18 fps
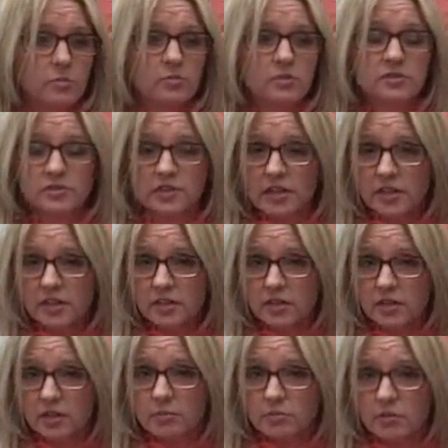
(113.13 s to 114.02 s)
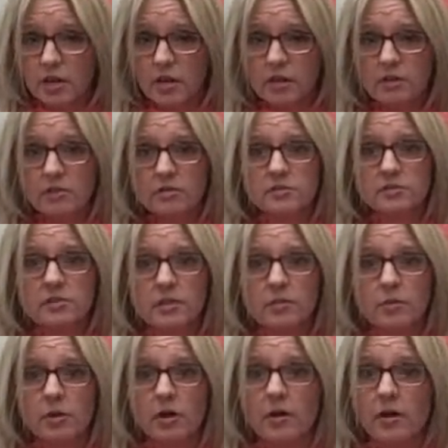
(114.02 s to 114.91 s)
The second update is
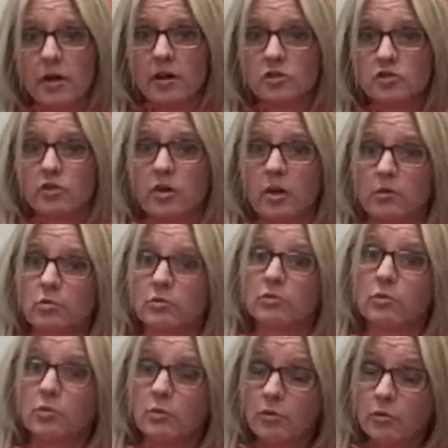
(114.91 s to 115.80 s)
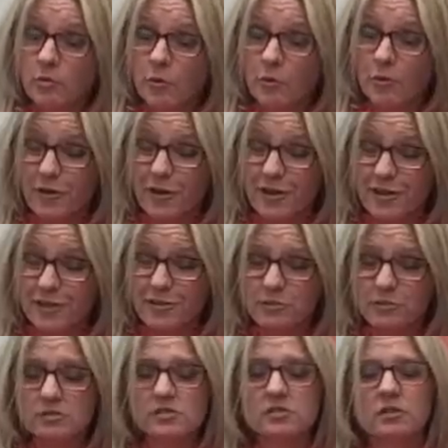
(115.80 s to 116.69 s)
that we are actually able to order more
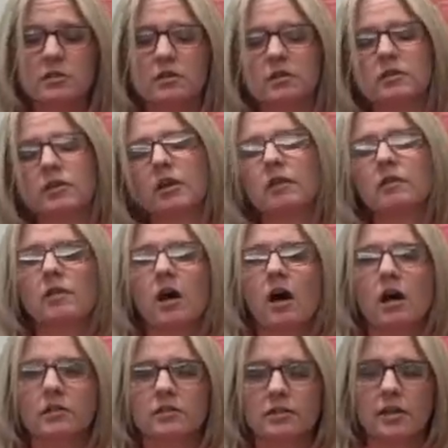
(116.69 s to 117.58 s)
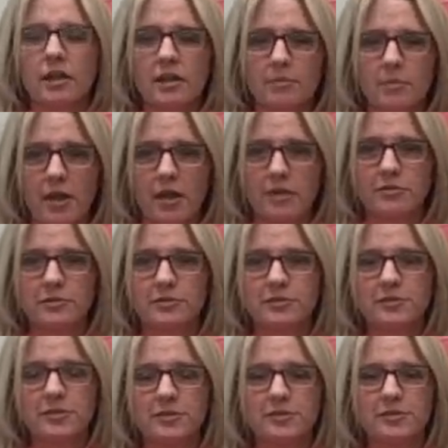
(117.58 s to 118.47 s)
Kindles. Now that the holiday
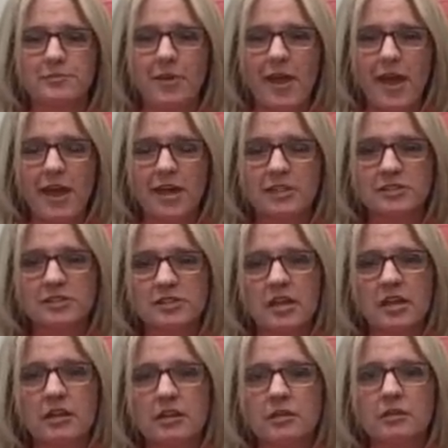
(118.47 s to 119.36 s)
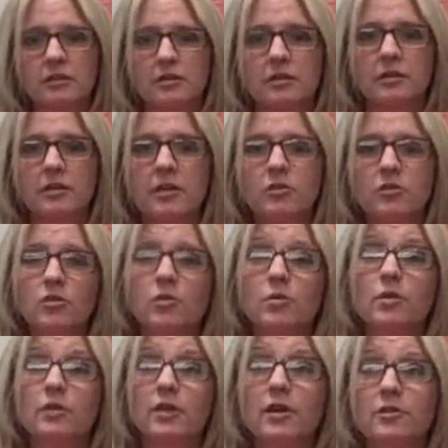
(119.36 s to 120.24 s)
madness has passed, Kindle
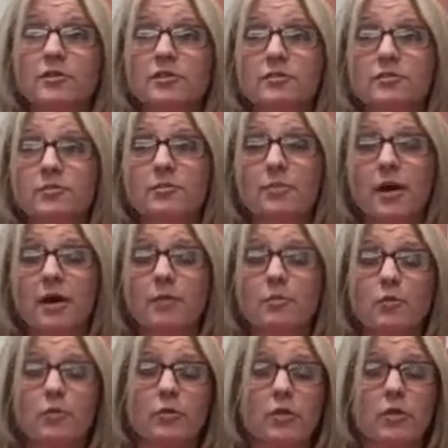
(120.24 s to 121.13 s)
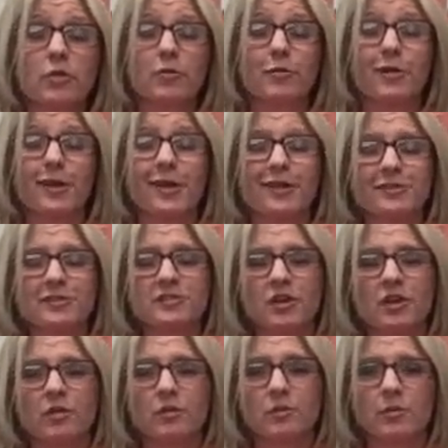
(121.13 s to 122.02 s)
will let us buy more than 3,
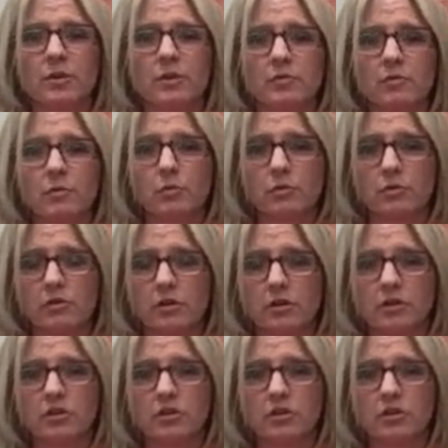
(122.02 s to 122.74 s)
so we have ordered an